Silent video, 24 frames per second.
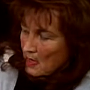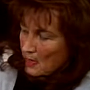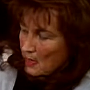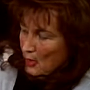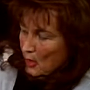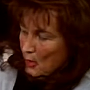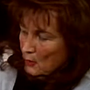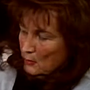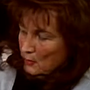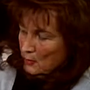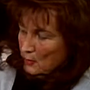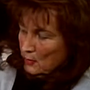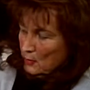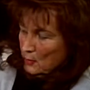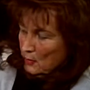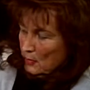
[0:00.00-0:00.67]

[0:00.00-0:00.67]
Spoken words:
Go to